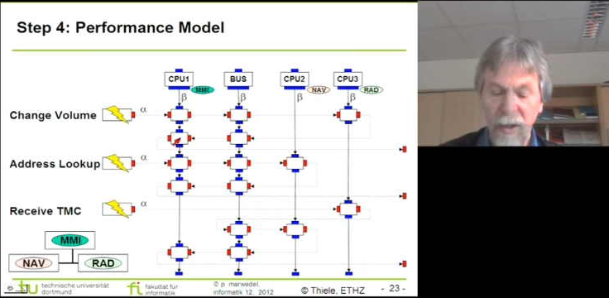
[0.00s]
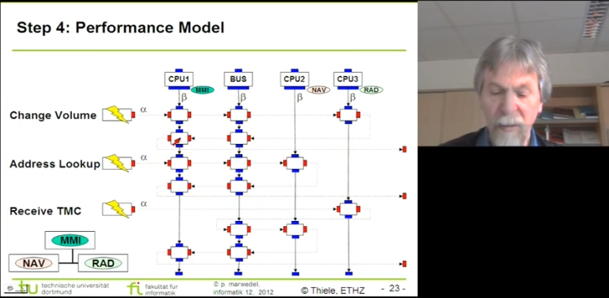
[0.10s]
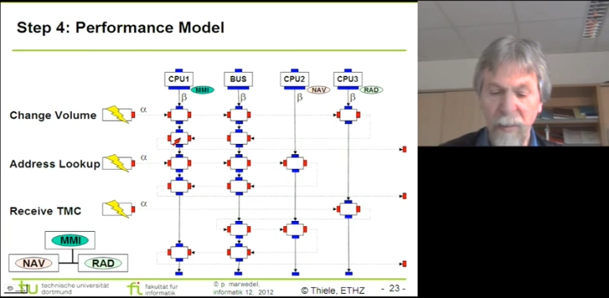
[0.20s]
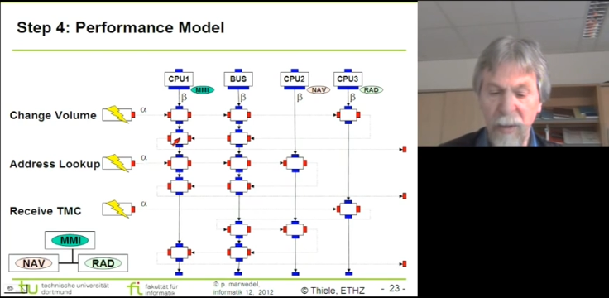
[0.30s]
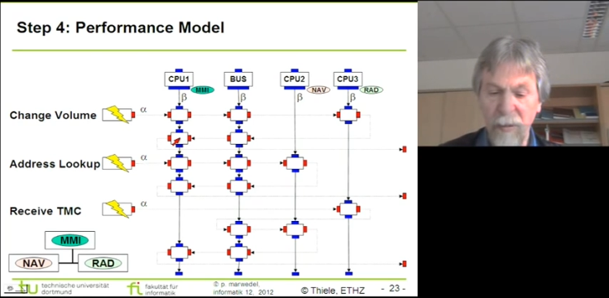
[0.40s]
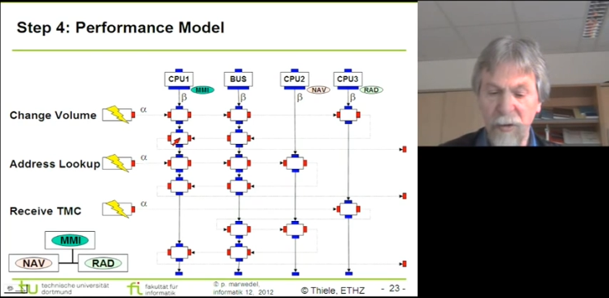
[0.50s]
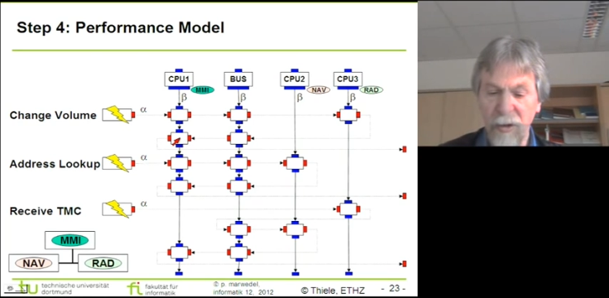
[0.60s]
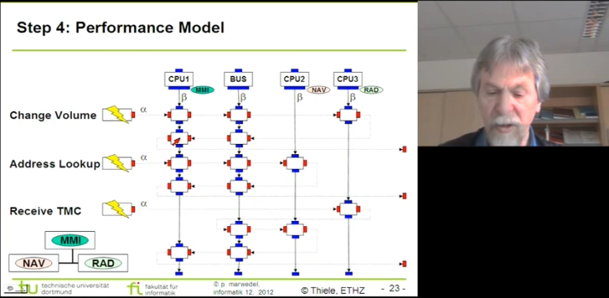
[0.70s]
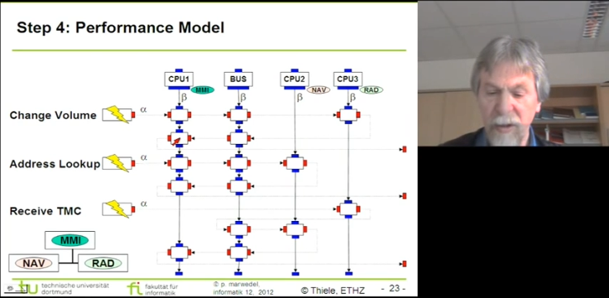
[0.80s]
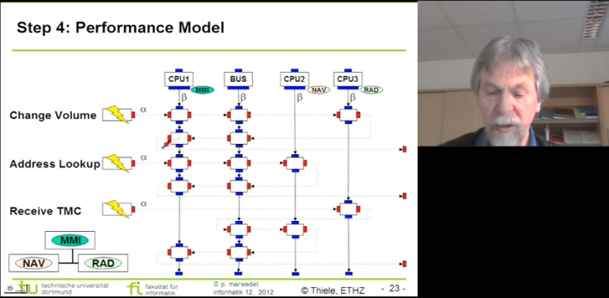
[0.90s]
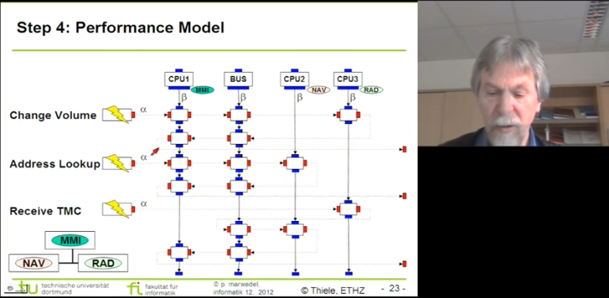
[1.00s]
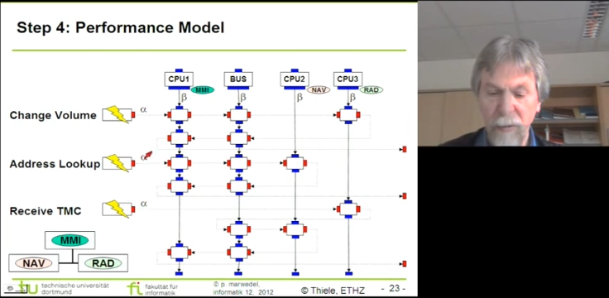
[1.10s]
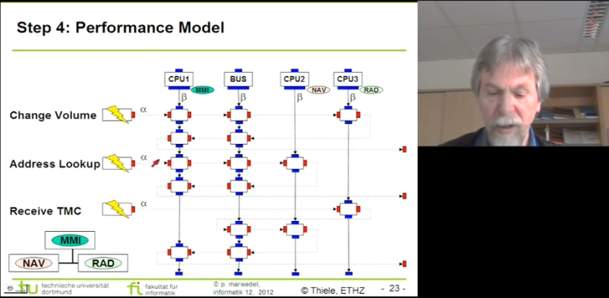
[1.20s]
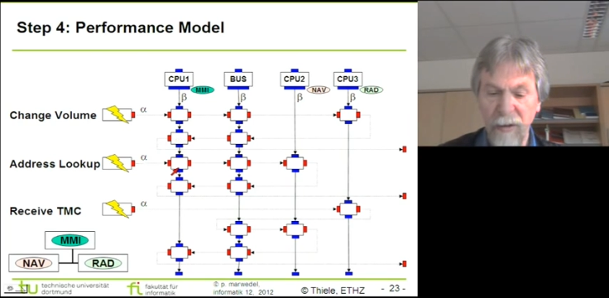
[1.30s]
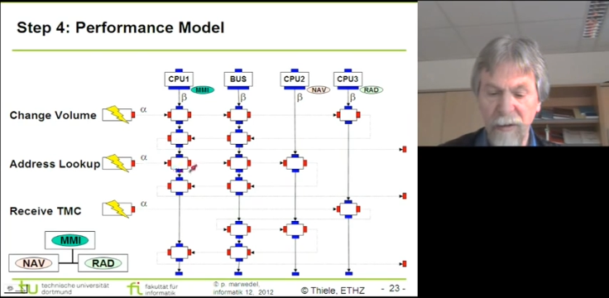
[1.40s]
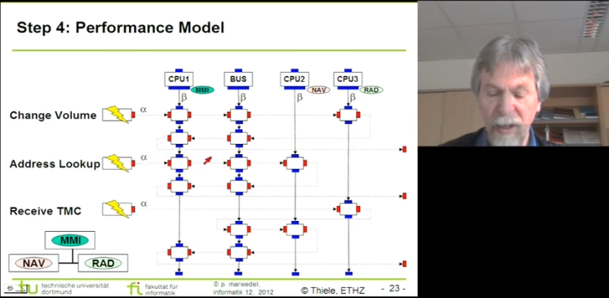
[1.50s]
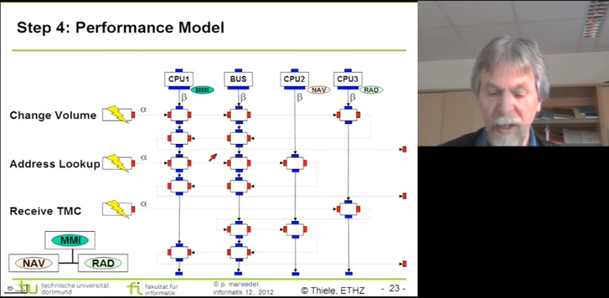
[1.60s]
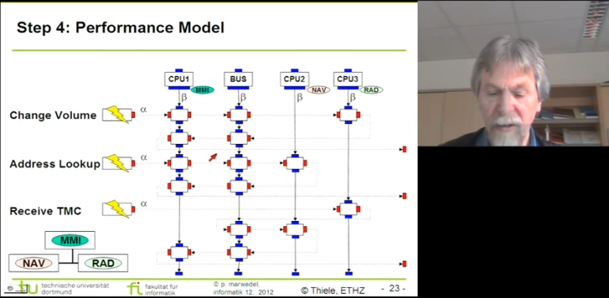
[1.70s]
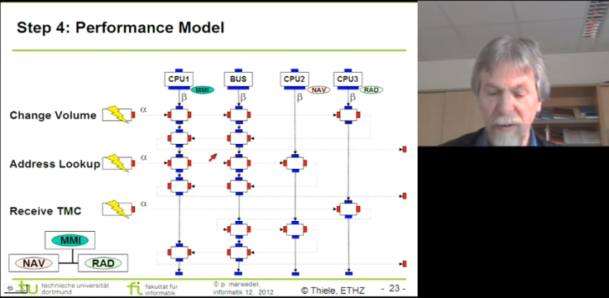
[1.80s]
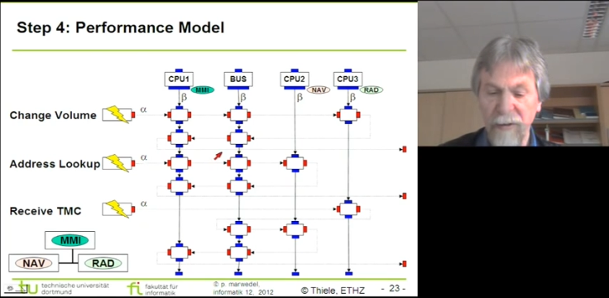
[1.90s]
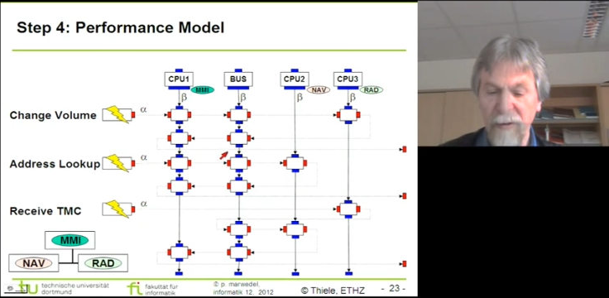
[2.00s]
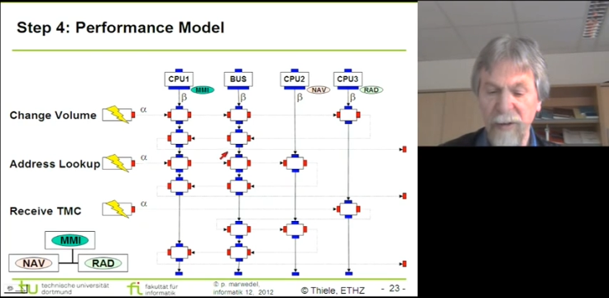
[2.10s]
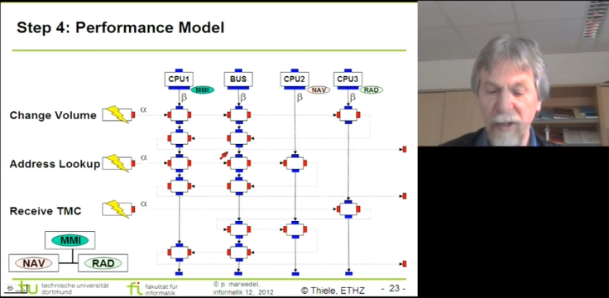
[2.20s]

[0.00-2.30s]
man-machine interface, and this is